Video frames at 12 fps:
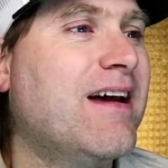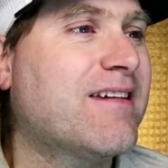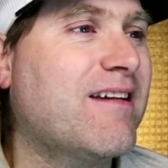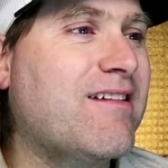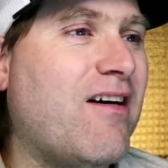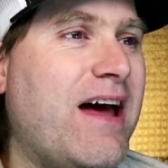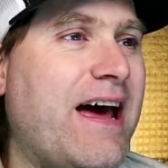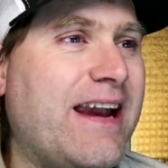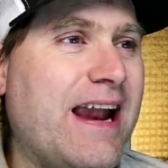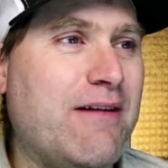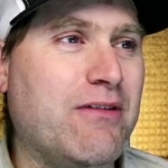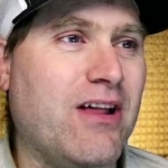So let's go ahead
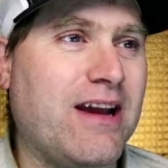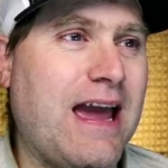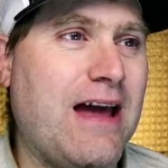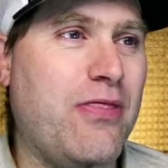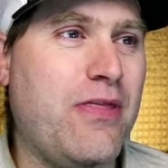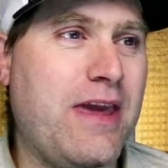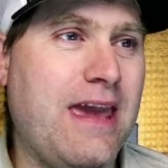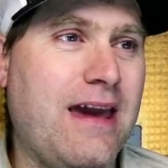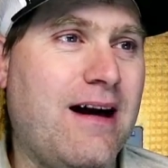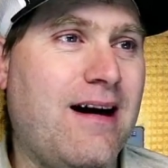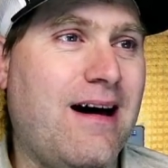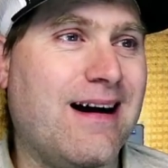and have a look at the
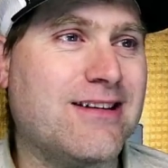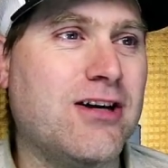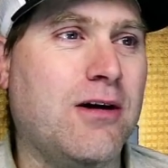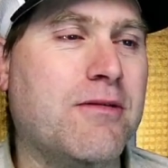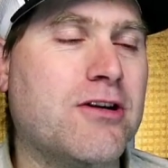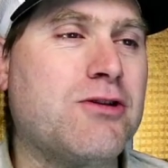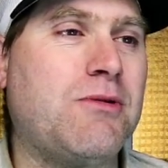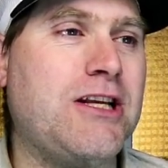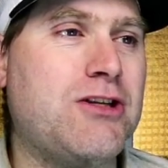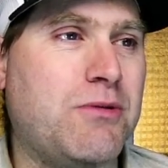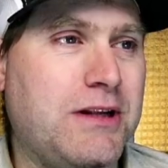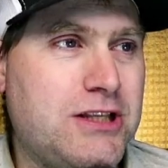Uh, October twenty
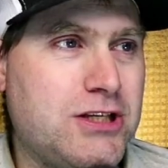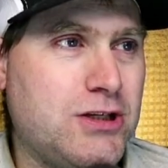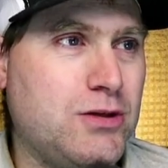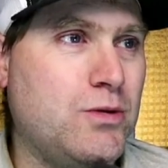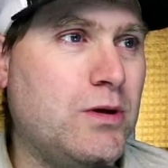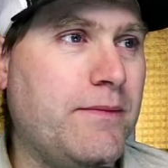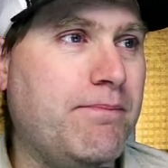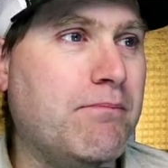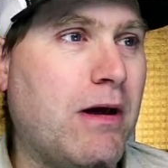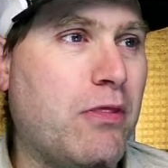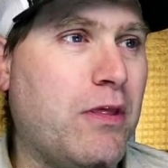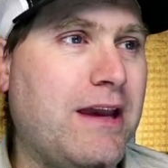twenty-two
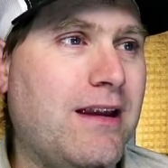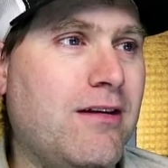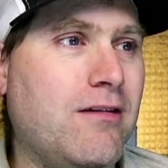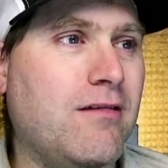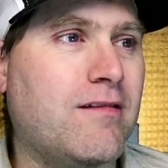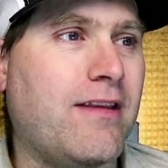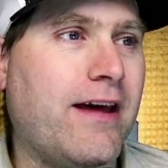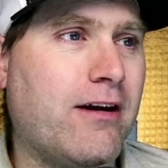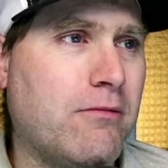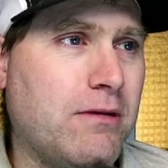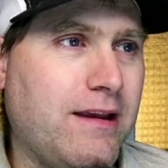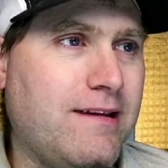monthly
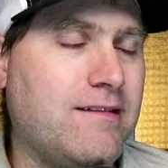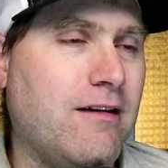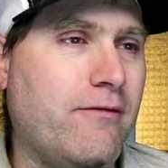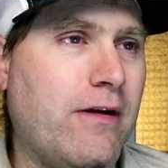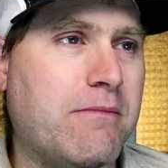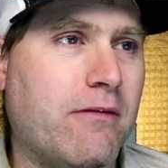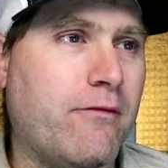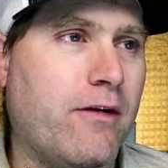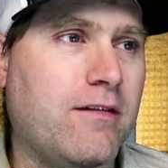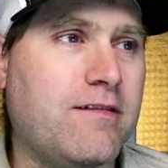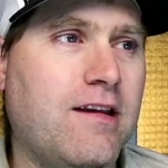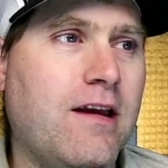newsletter released November
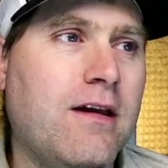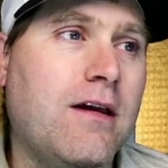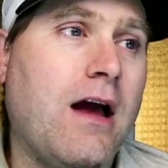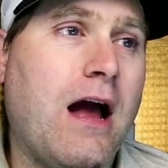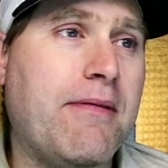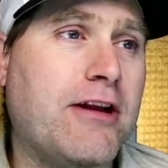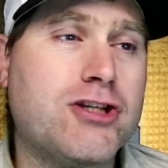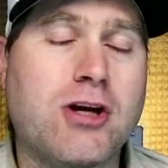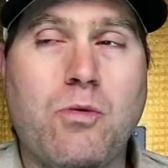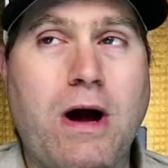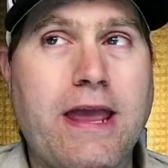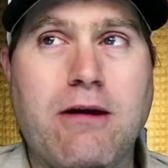first. I'm not sure
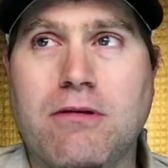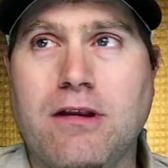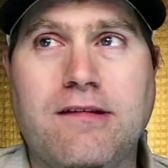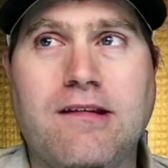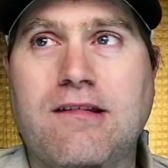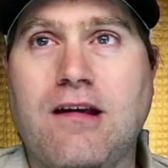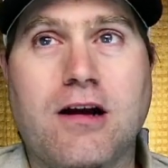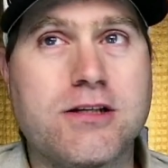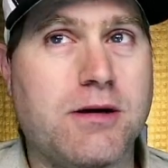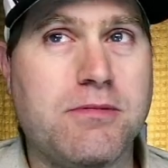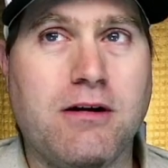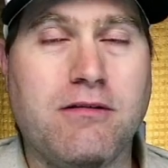why he releases the
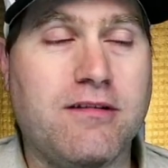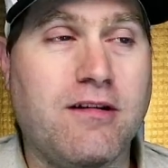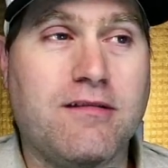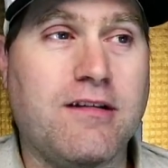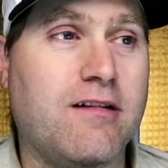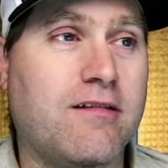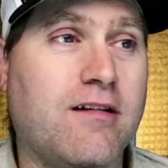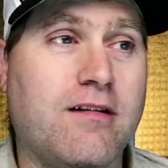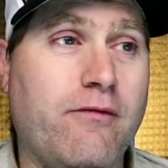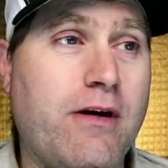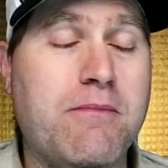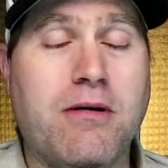October no newsletters on
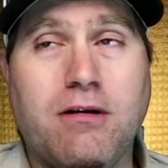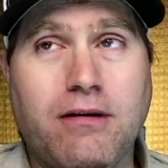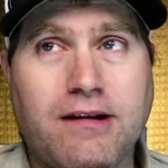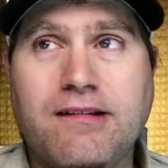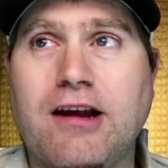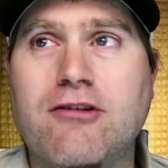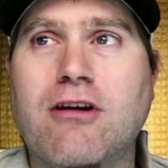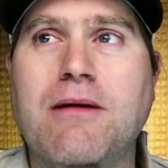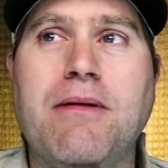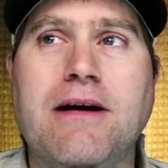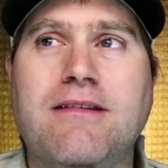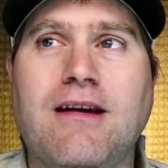November, et cetera.
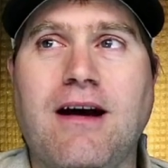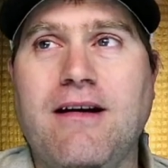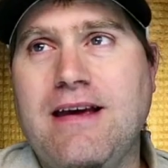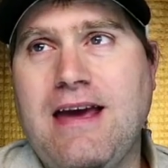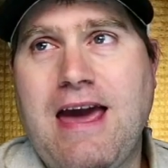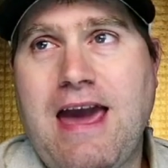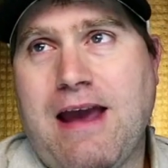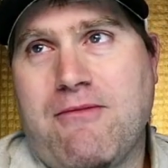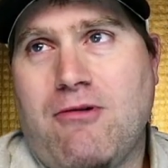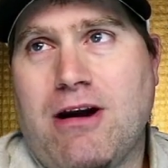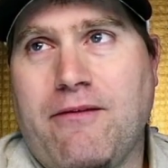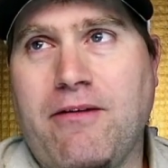But uh, hey,
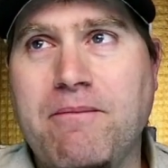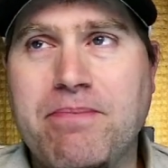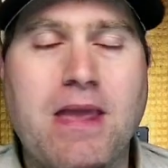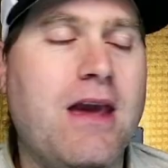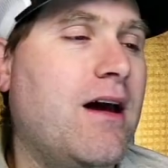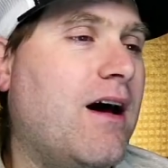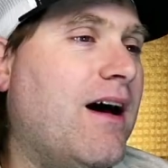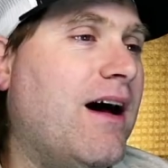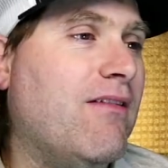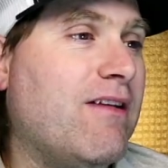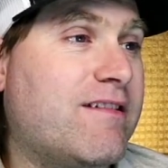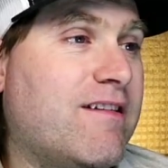whatever.
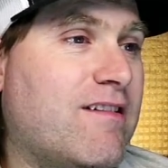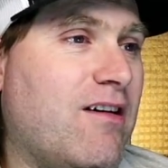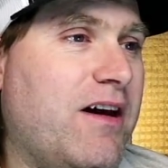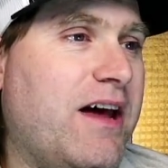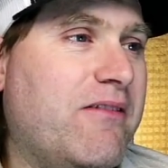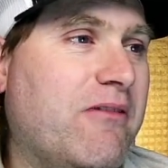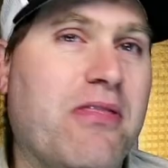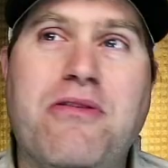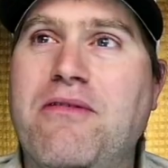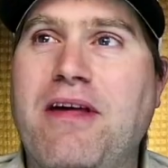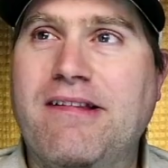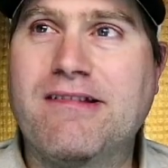Uh, let's just go ahead and run
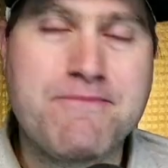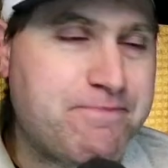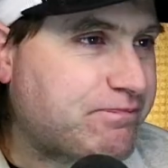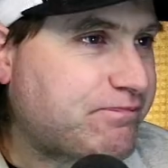through this.